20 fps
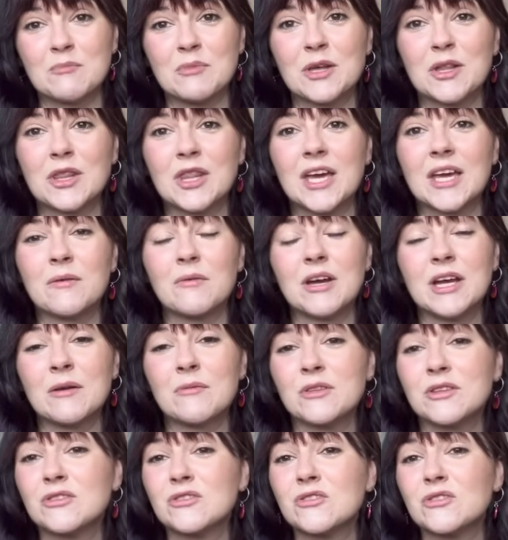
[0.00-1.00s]
but it
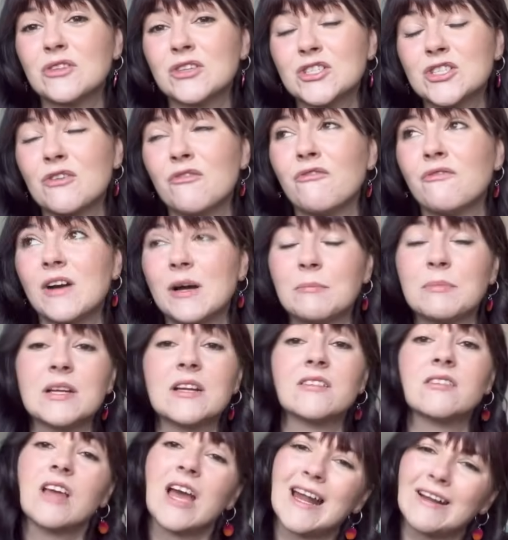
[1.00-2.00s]
was just such a
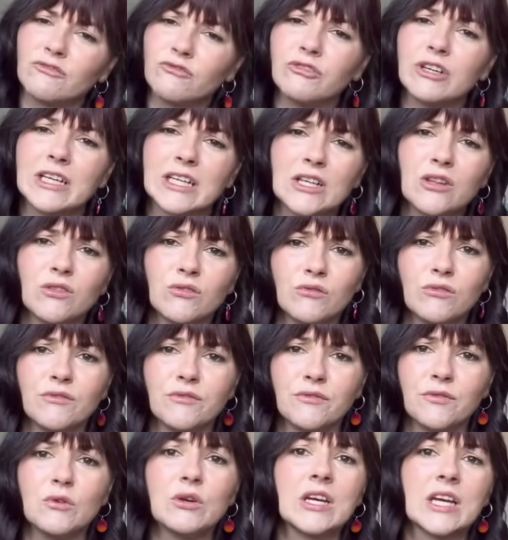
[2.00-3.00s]
fabulous and really
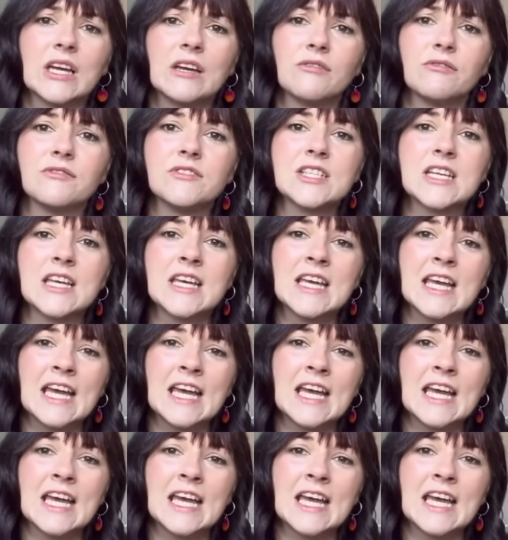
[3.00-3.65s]
thoughtful gift.